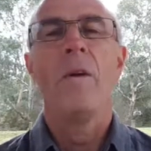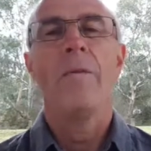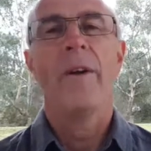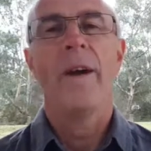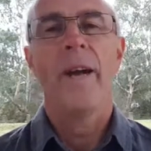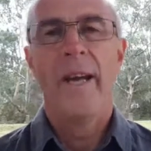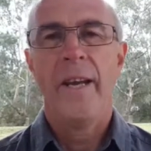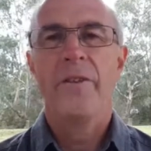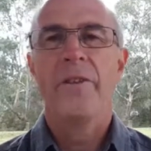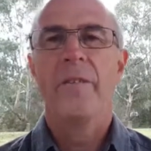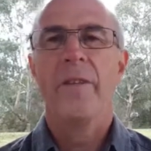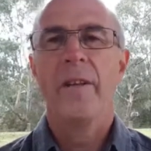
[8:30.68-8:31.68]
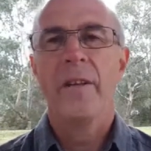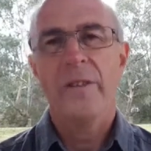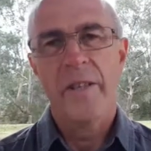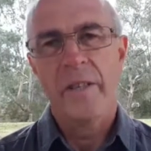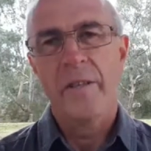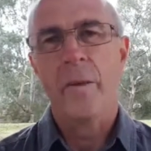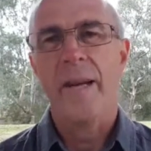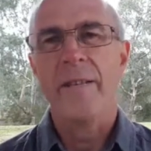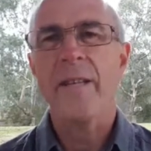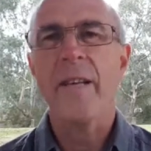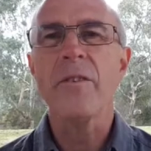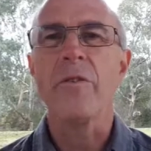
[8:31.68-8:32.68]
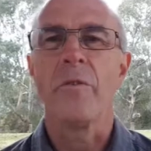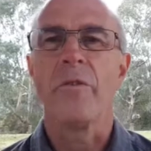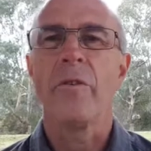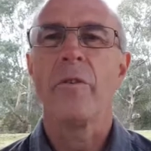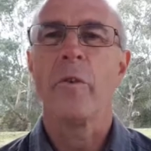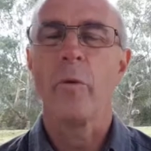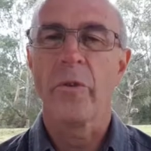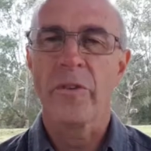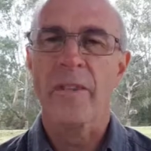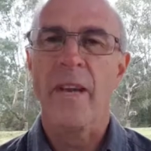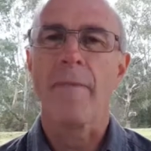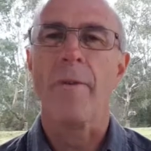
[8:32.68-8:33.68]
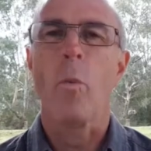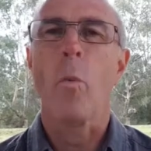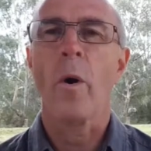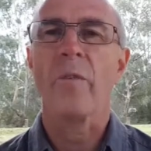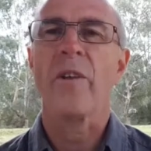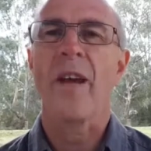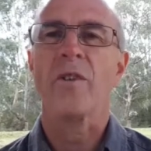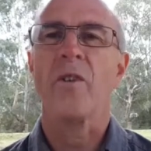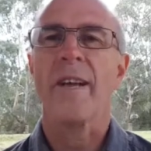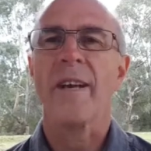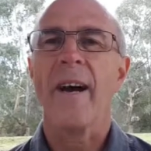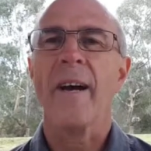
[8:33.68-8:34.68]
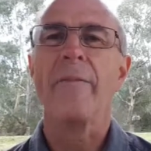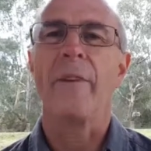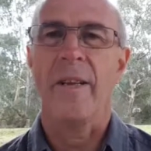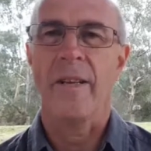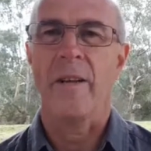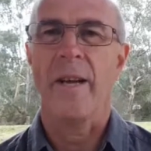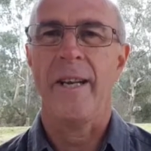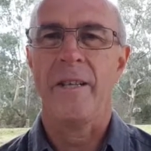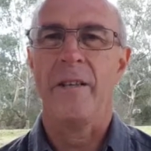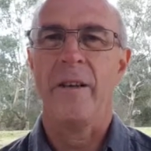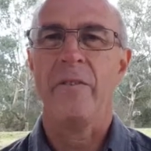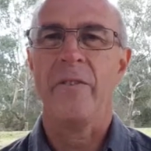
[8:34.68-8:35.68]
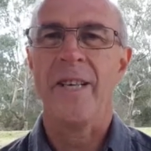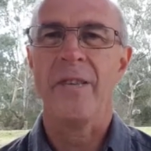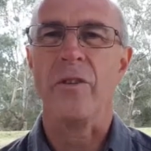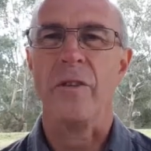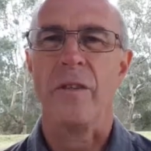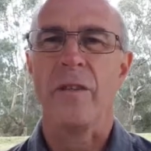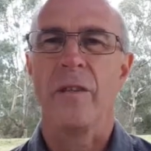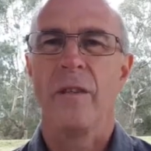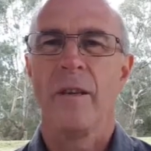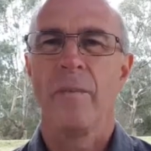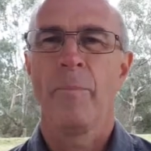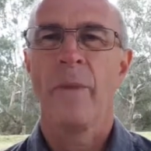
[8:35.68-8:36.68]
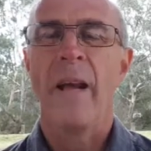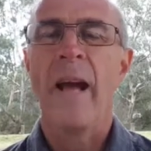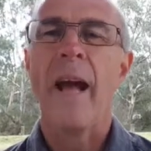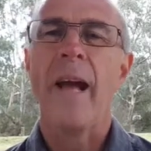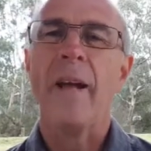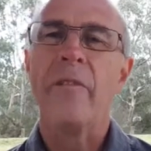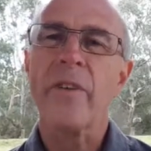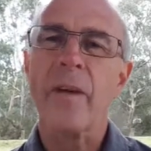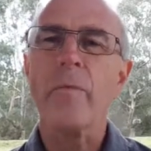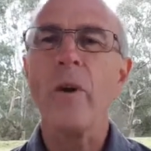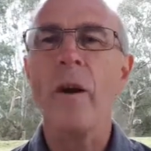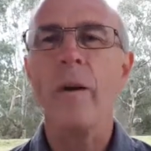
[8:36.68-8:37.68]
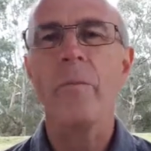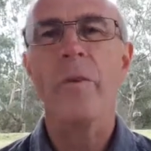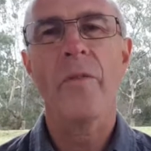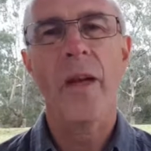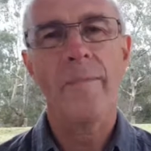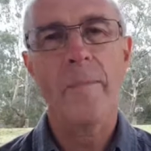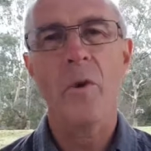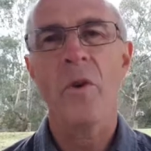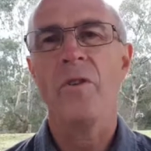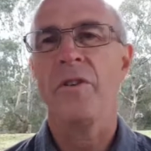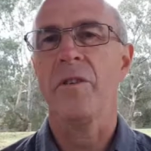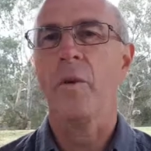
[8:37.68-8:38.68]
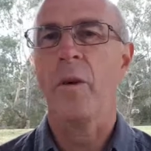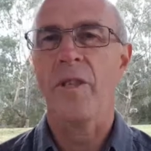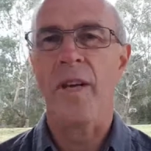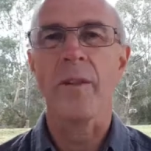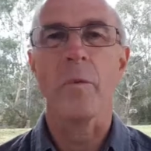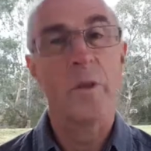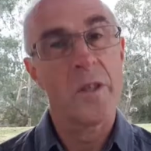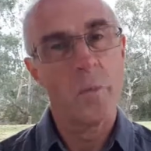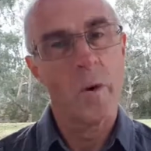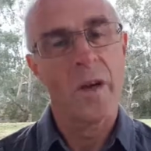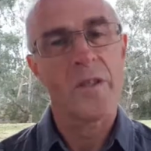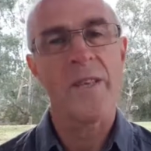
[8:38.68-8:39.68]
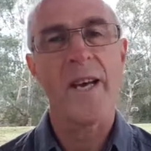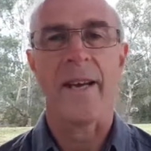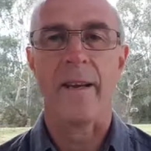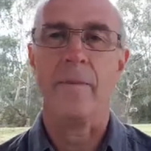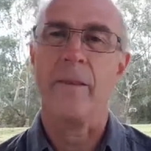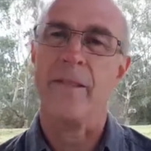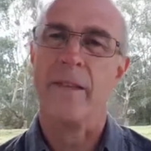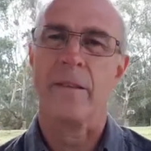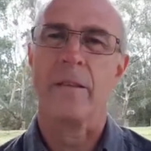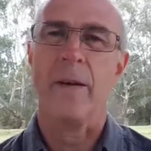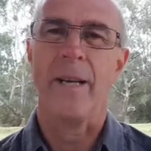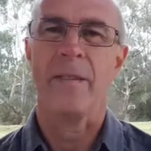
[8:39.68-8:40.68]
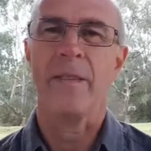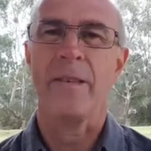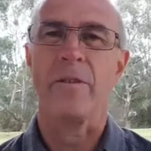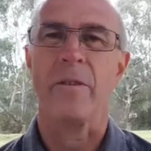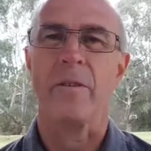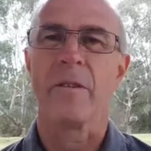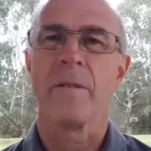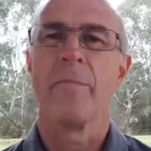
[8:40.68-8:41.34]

For each of the 6 to 8 sessions, you'll discover what's actually covered in each of those sessions. And sometimes they merge into each other, which is why I say it can be 6 to 8 sessions.